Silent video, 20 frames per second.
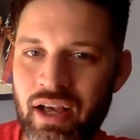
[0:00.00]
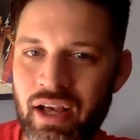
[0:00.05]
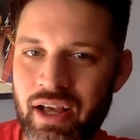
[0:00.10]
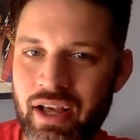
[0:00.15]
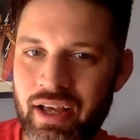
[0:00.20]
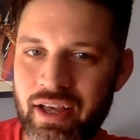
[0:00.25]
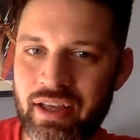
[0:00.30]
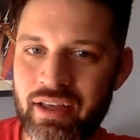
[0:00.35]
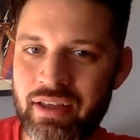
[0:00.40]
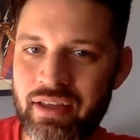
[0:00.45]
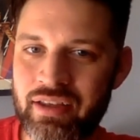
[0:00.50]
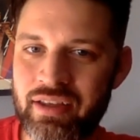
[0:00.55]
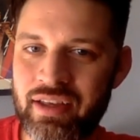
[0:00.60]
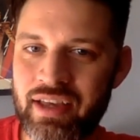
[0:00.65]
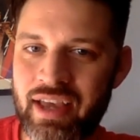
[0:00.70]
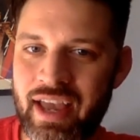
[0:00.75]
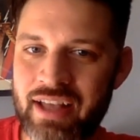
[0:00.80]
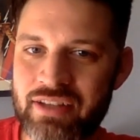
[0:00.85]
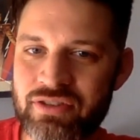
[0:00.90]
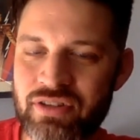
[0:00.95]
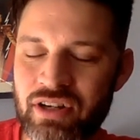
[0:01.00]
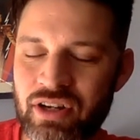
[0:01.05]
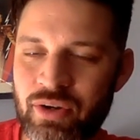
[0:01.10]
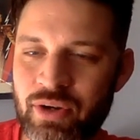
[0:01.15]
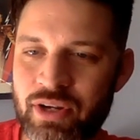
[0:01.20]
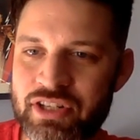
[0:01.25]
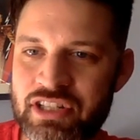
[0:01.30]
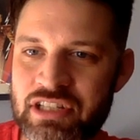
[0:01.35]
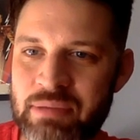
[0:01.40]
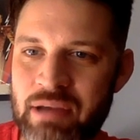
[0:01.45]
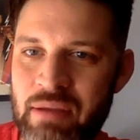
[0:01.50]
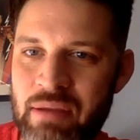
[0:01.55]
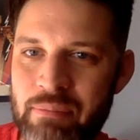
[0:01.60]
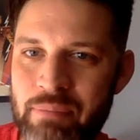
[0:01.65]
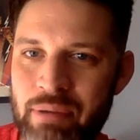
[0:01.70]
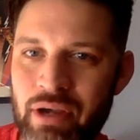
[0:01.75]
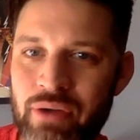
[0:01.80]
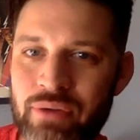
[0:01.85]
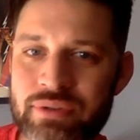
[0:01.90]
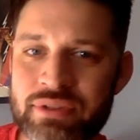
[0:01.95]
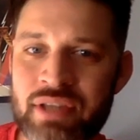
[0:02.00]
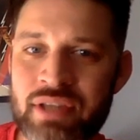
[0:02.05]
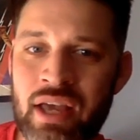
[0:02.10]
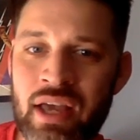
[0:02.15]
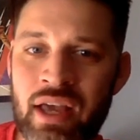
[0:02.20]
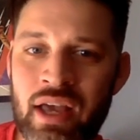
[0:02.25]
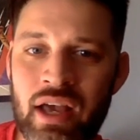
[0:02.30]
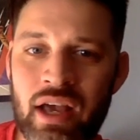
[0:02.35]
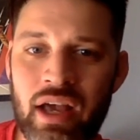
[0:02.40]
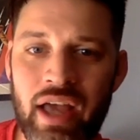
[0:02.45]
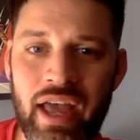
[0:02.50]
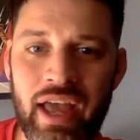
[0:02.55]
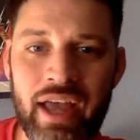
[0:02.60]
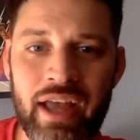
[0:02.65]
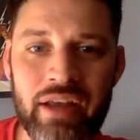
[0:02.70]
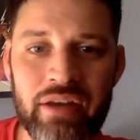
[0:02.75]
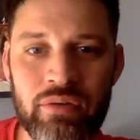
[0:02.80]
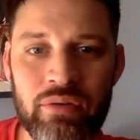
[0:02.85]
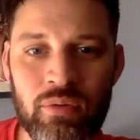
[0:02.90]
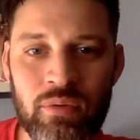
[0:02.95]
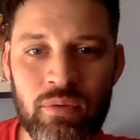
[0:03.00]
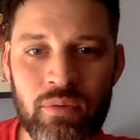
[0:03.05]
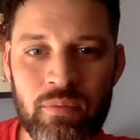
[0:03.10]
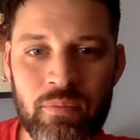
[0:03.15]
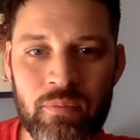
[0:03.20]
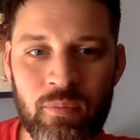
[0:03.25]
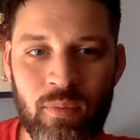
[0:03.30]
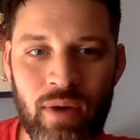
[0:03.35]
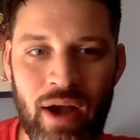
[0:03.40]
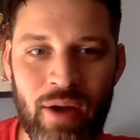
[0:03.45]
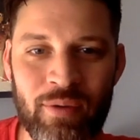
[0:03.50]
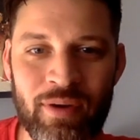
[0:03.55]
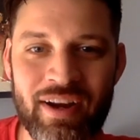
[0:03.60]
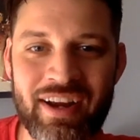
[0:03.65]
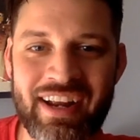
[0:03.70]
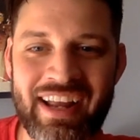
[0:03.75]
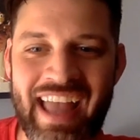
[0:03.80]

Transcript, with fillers: Uh, answer our questions about bows. And while we're